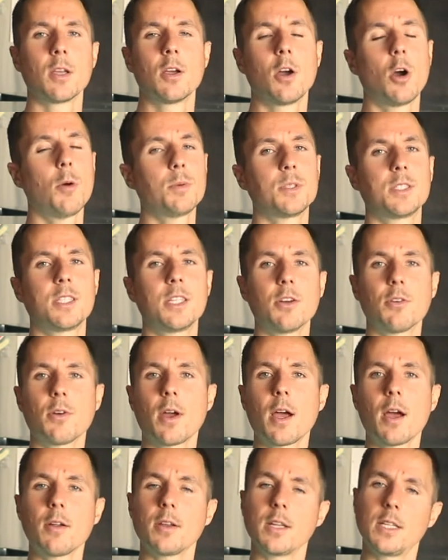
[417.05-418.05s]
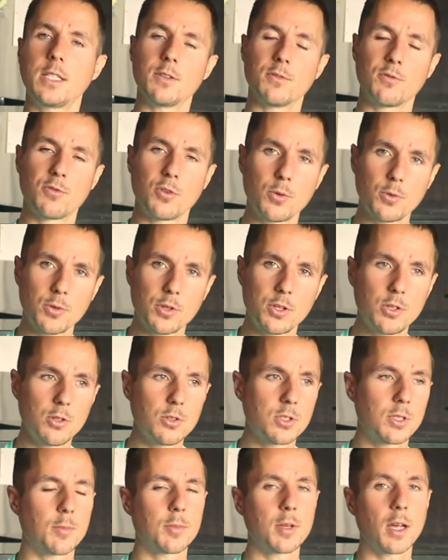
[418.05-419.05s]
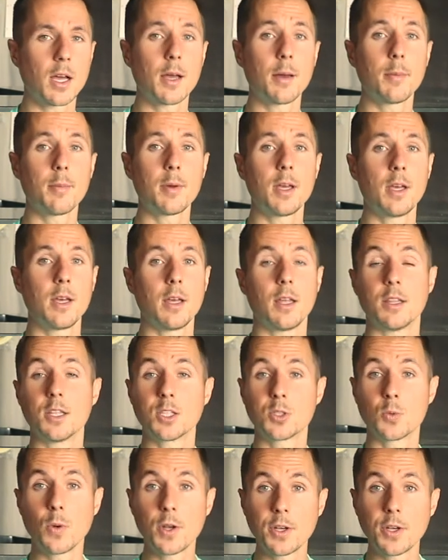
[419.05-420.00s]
Hope to see you around, eat some fruit with you sometime this